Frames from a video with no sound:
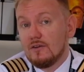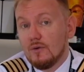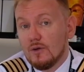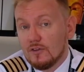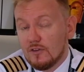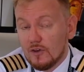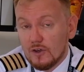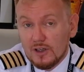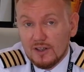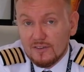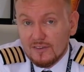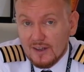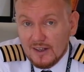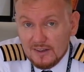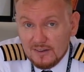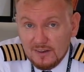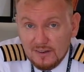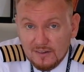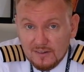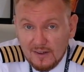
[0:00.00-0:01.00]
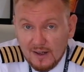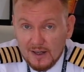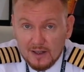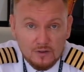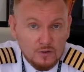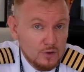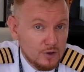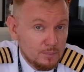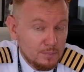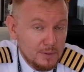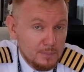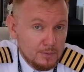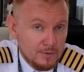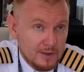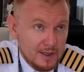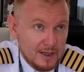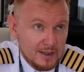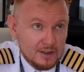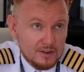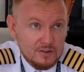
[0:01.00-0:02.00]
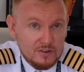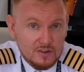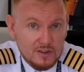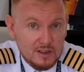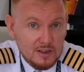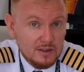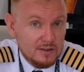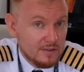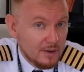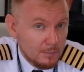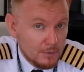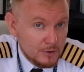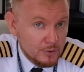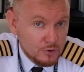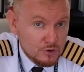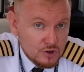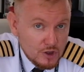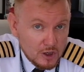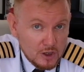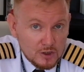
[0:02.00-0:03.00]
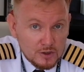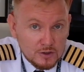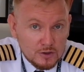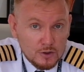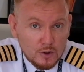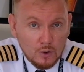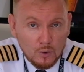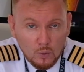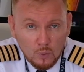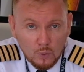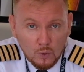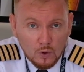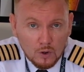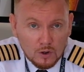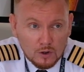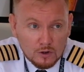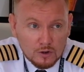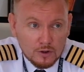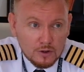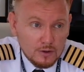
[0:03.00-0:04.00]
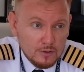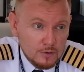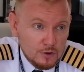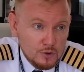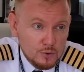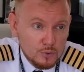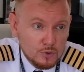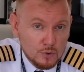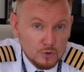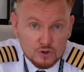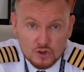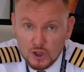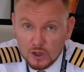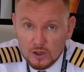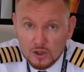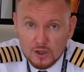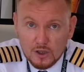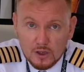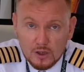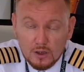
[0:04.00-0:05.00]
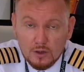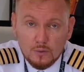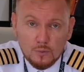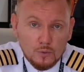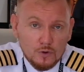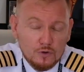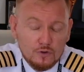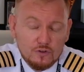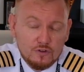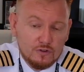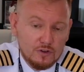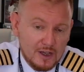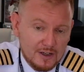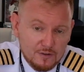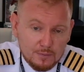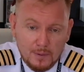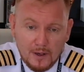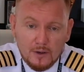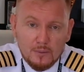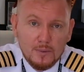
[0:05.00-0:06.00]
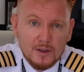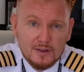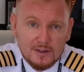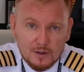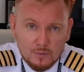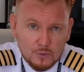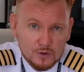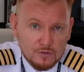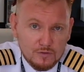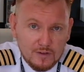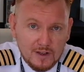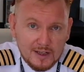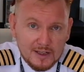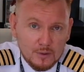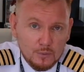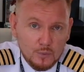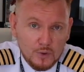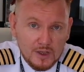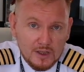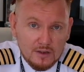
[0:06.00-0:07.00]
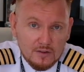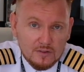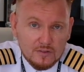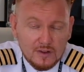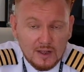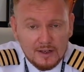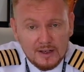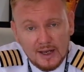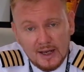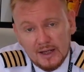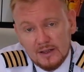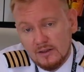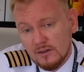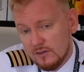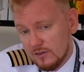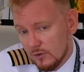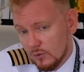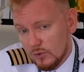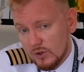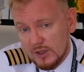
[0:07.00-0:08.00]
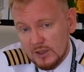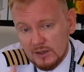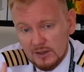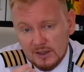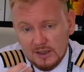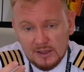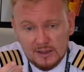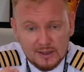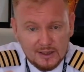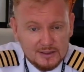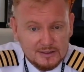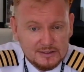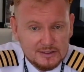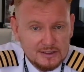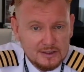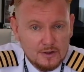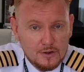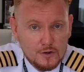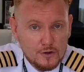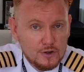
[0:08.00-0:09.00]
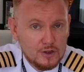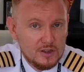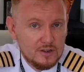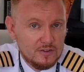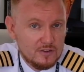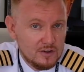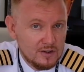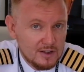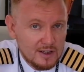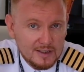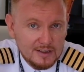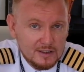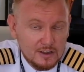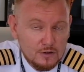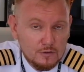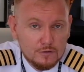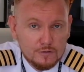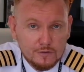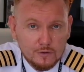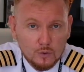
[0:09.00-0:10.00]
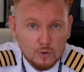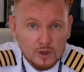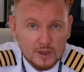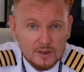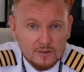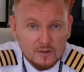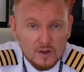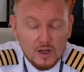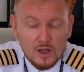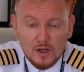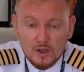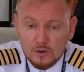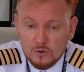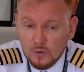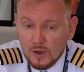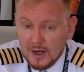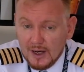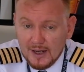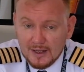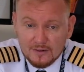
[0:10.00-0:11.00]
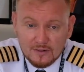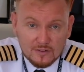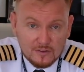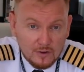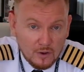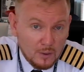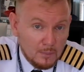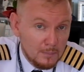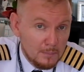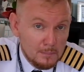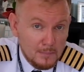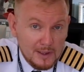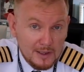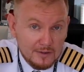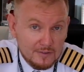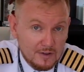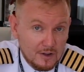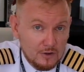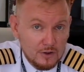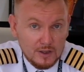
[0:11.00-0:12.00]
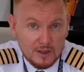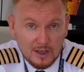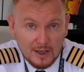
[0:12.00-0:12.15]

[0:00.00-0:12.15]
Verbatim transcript: to as early as 1910, you had people like G.W. Dunne or uh, Hugo Junker who was experimenting with flying wings. And then during the 1930s and 1940s, you had some military